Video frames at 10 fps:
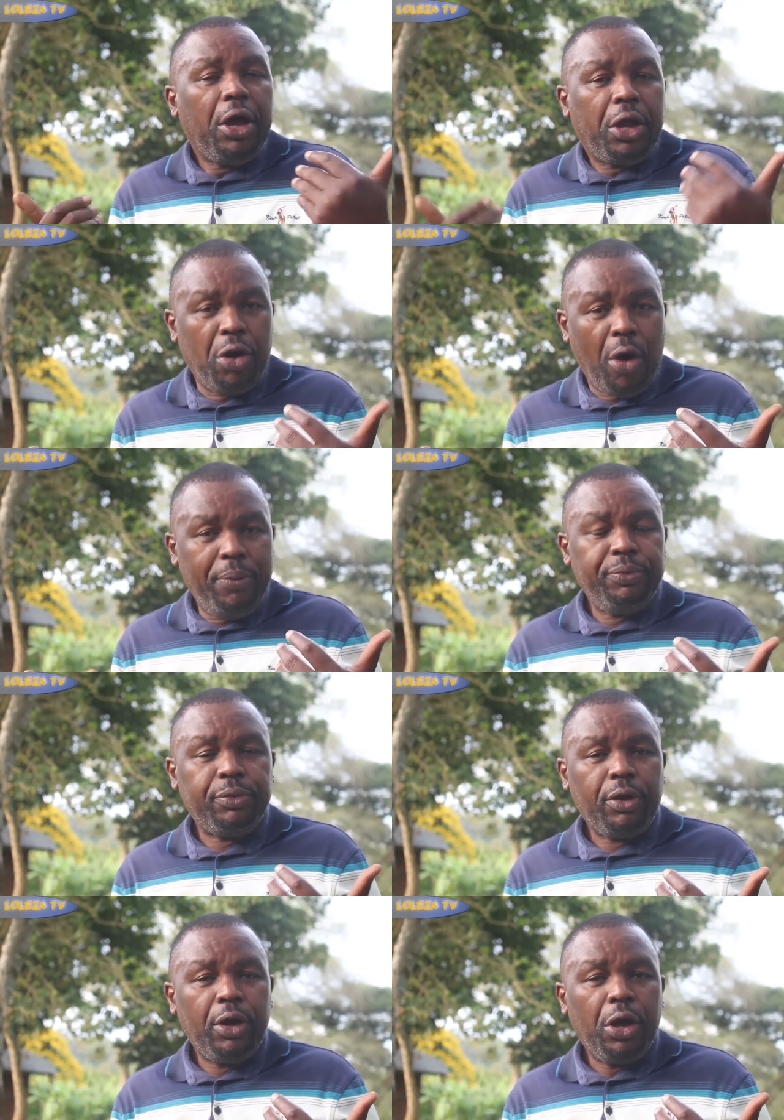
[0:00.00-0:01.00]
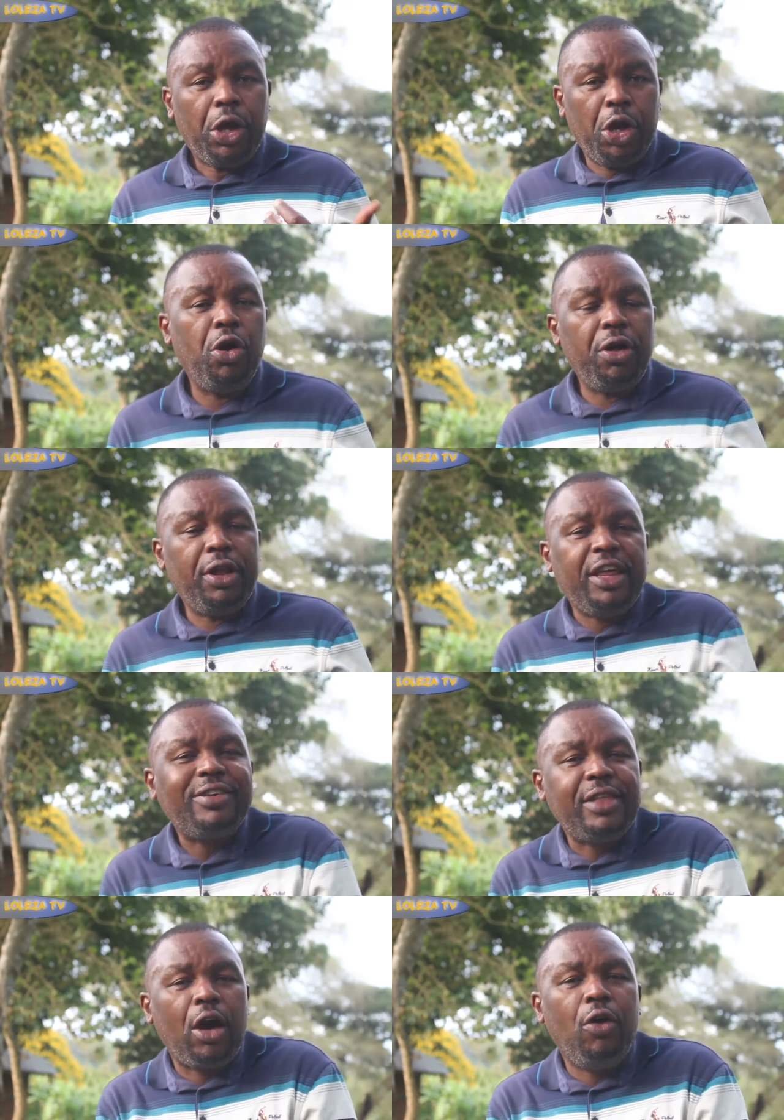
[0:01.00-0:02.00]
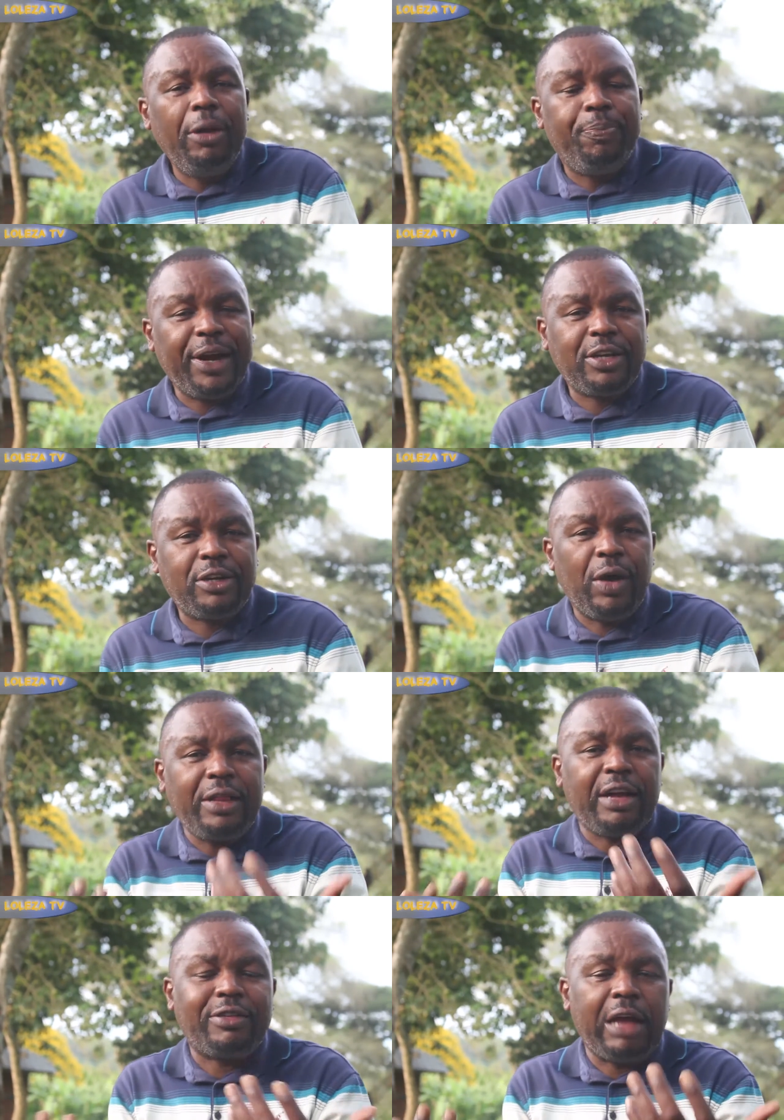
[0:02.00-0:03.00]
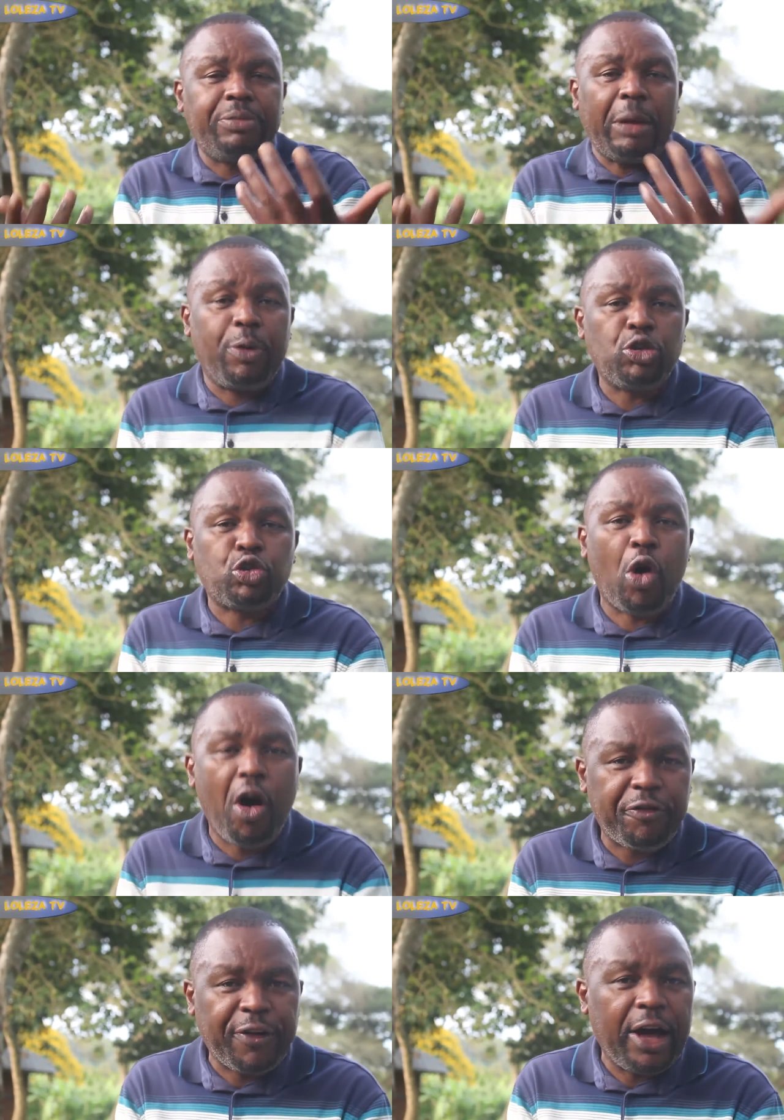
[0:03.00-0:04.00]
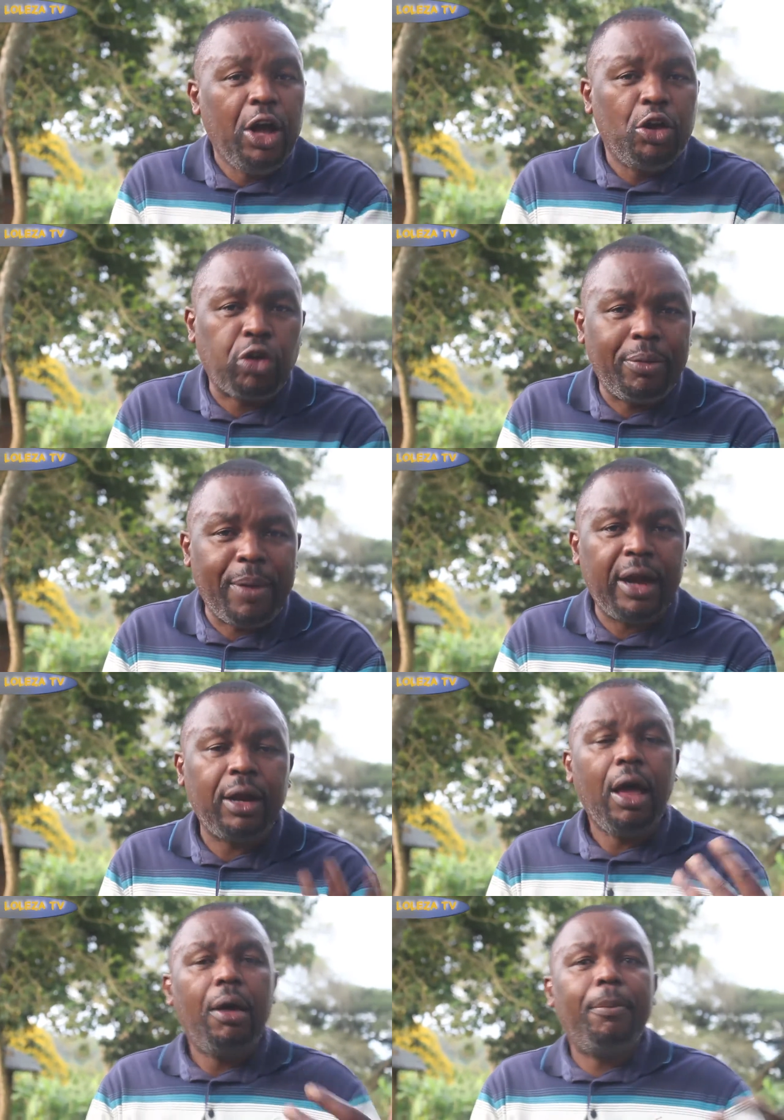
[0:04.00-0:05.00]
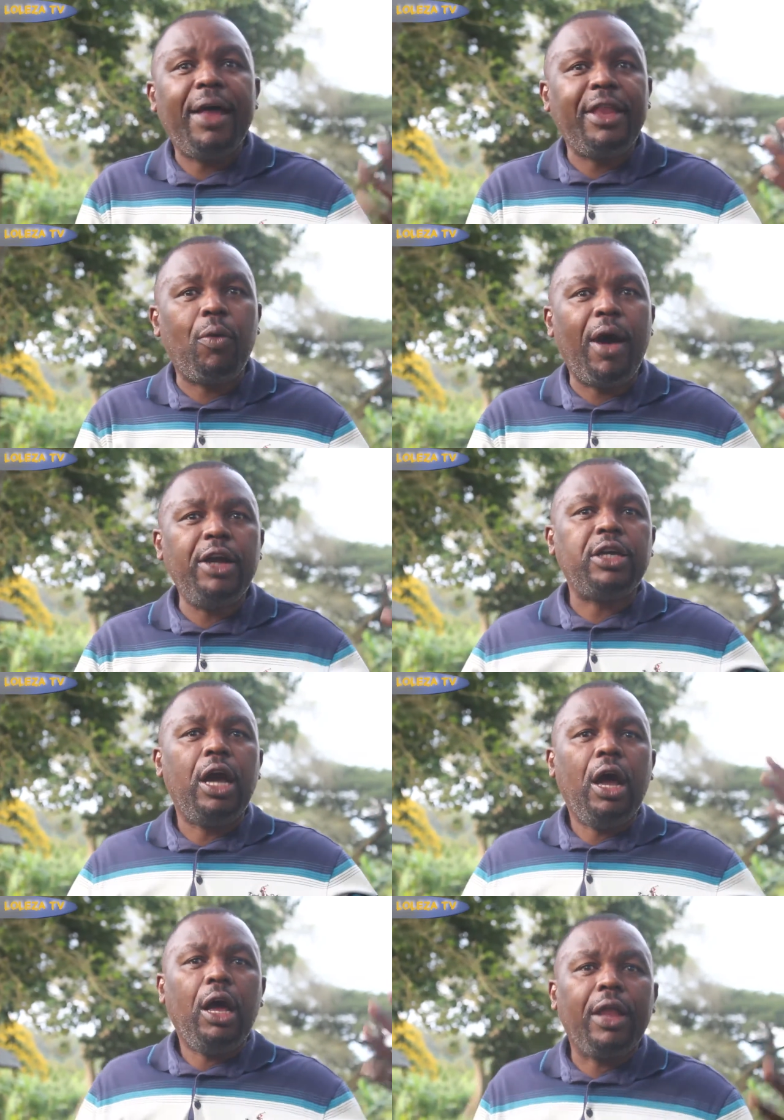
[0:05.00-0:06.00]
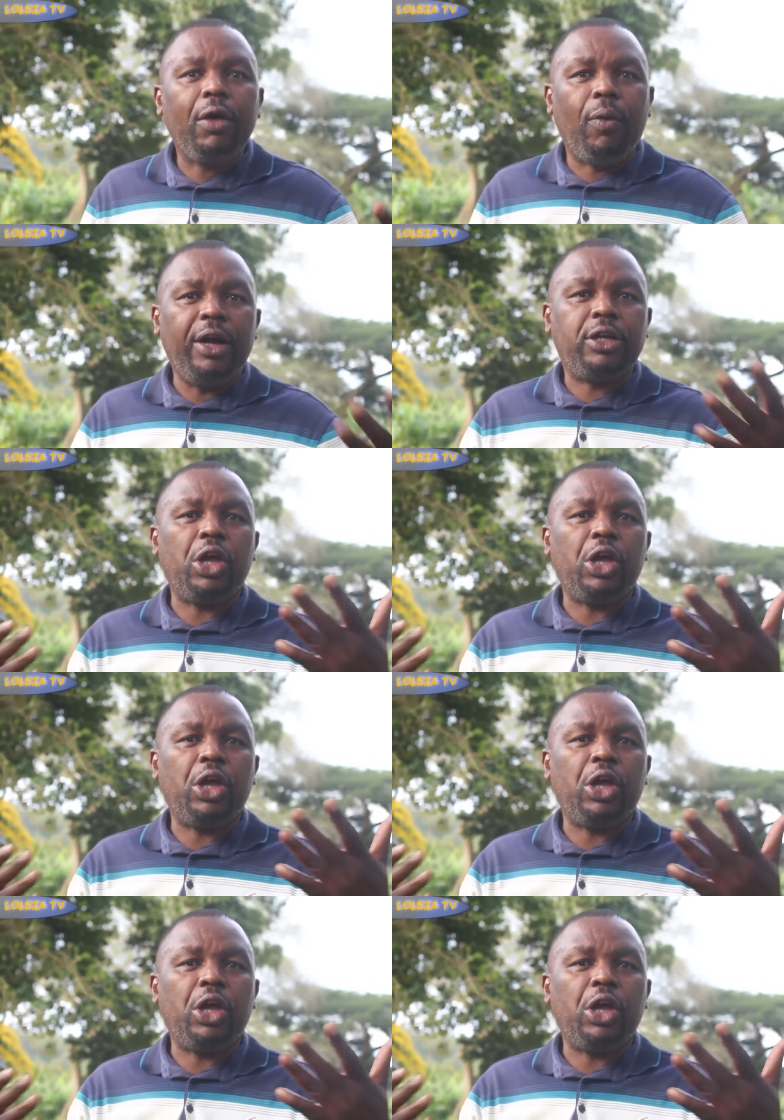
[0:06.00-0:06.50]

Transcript: You know, you know, this is the only place that I'm supposed to offer to a man, but they want, they want